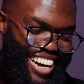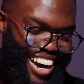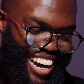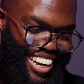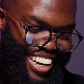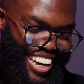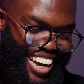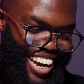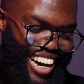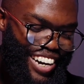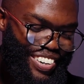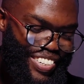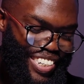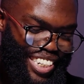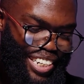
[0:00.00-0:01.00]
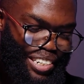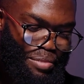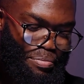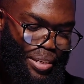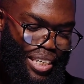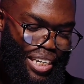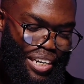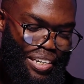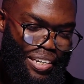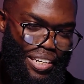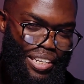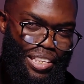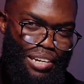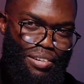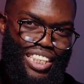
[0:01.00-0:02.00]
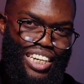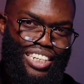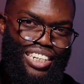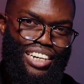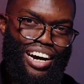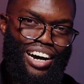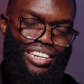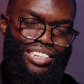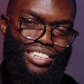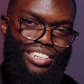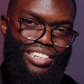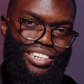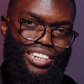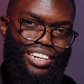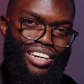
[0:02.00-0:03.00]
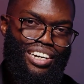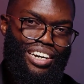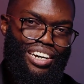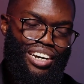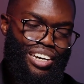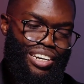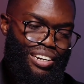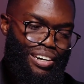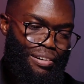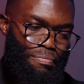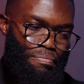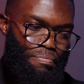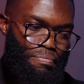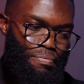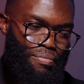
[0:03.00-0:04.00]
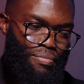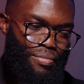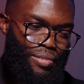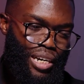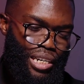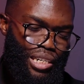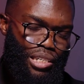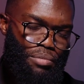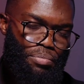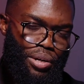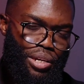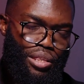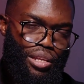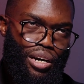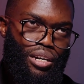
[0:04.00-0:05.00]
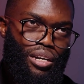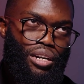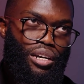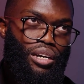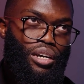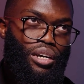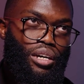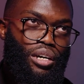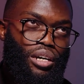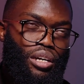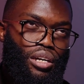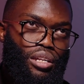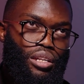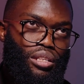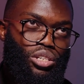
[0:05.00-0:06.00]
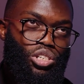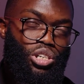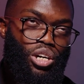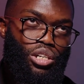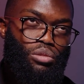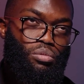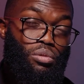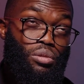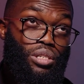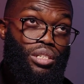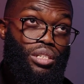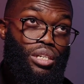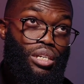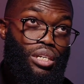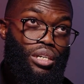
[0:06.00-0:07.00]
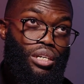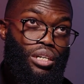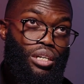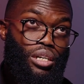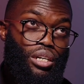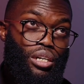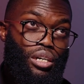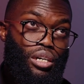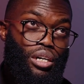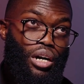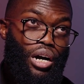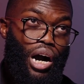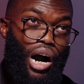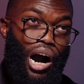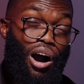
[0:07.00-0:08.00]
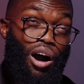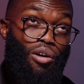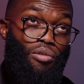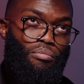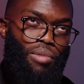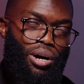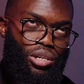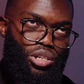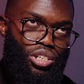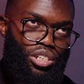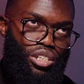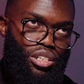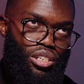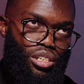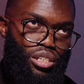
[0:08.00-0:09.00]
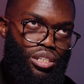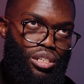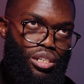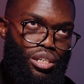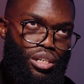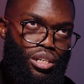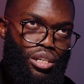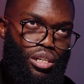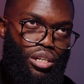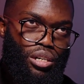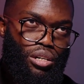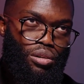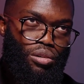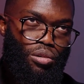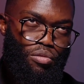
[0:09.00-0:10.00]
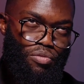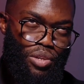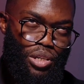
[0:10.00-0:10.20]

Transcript: I I will seek to be gentle in the way that I answer, and um, I just pray that the church would see how much of